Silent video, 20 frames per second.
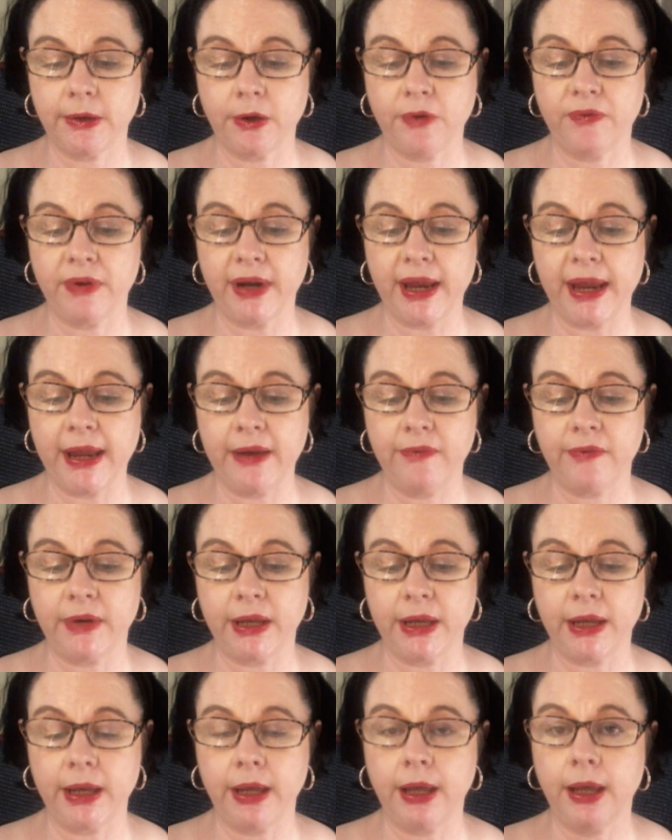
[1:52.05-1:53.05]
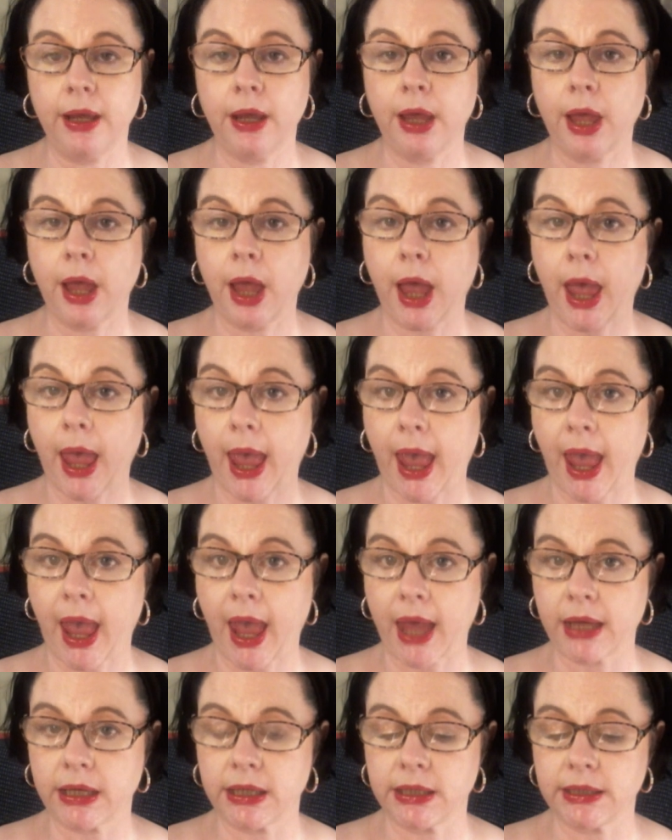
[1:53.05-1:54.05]
of an evening,
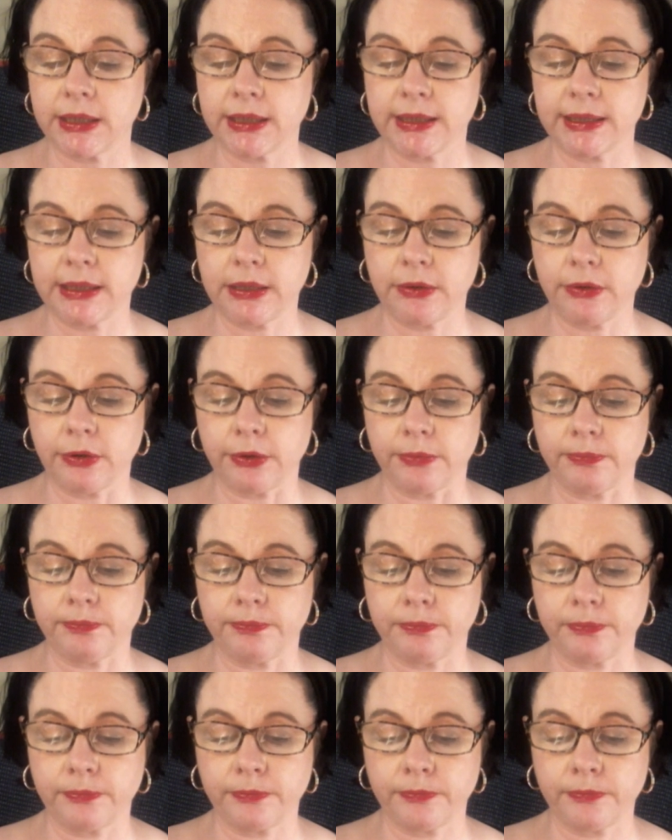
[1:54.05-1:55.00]
adding the serum.